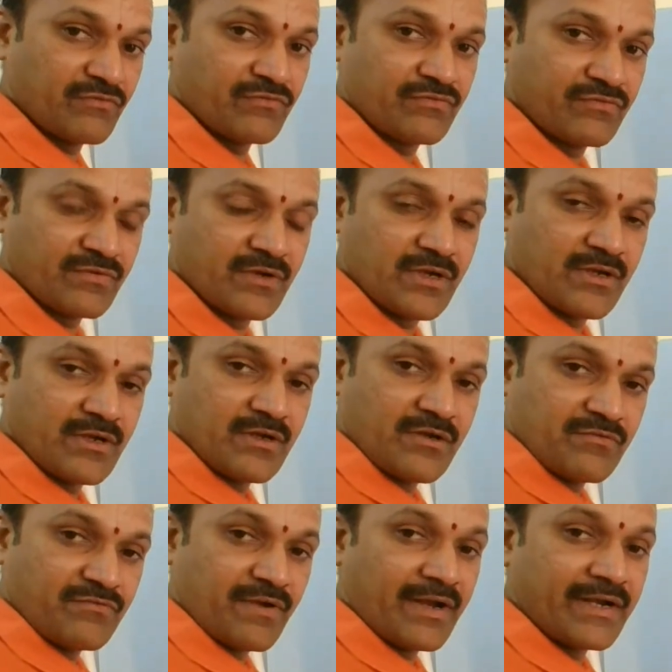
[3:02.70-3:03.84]
of
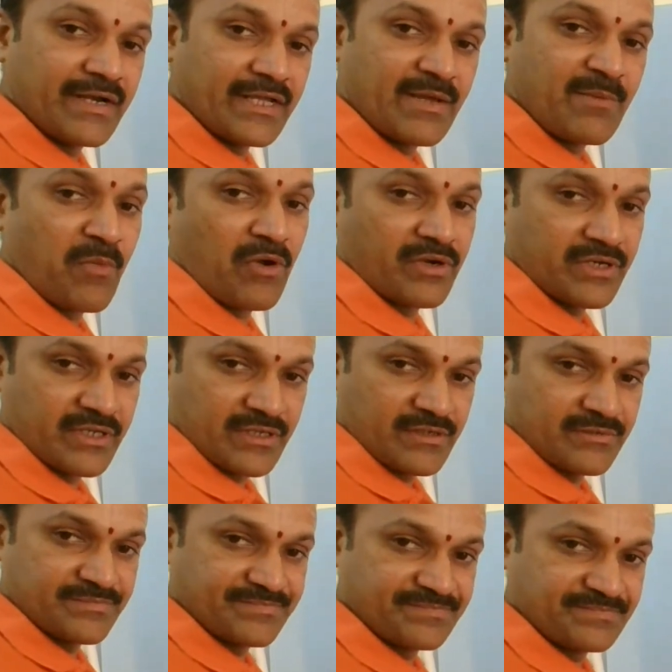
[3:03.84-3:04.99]
finding a particle,
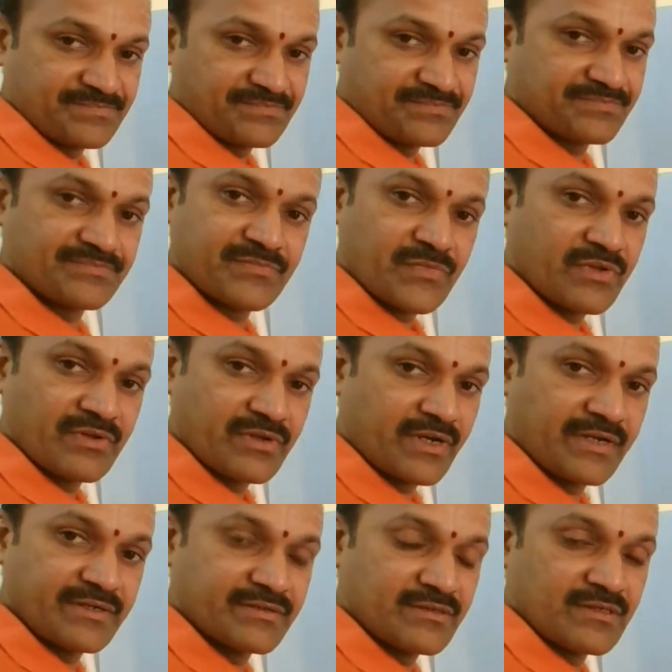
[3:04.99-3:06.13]

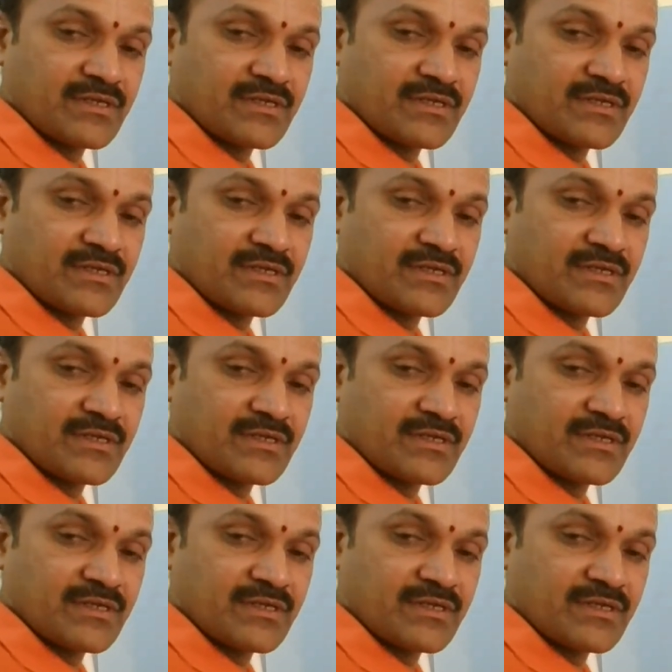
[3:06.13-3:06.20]
right?